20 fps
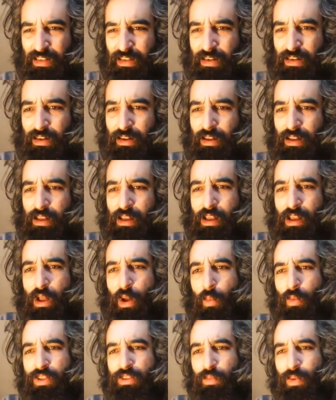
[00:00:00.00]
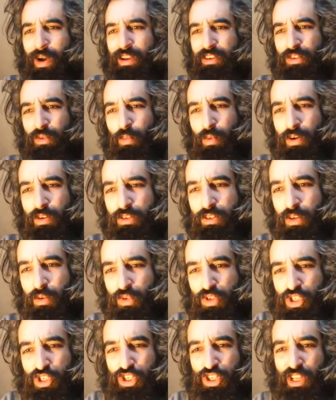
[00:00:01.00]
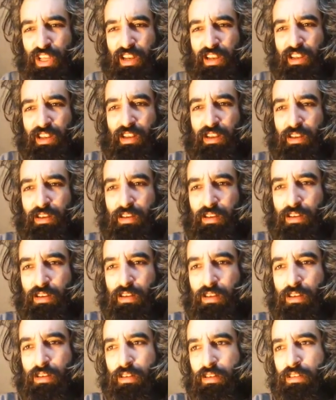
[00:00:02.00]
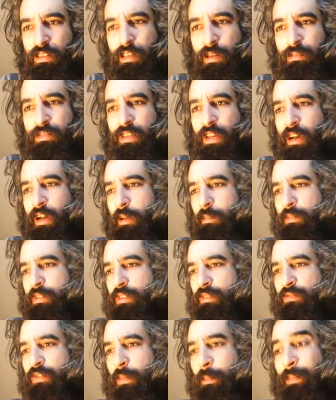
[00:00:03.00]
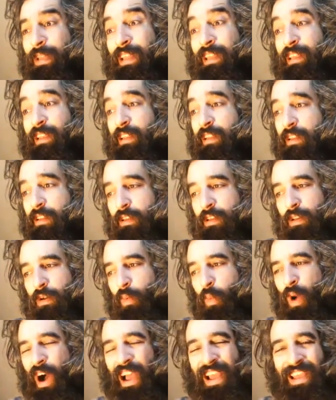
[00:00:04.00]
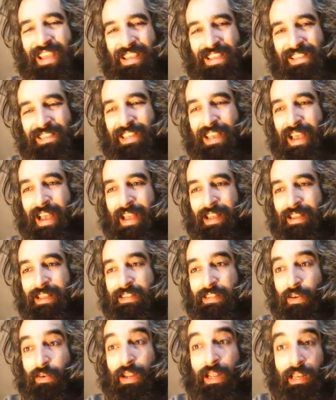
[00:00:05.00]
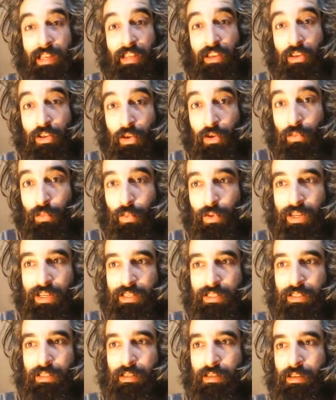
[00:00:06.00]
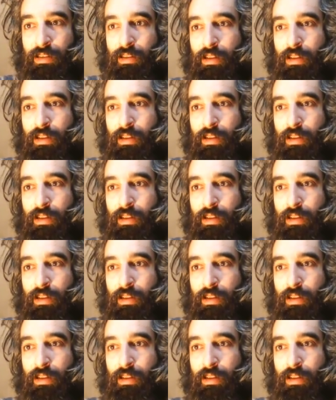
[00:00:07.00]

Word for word: Huh? What's, why is the world so shitty sometimes for many? Why is that? Is there any good reason?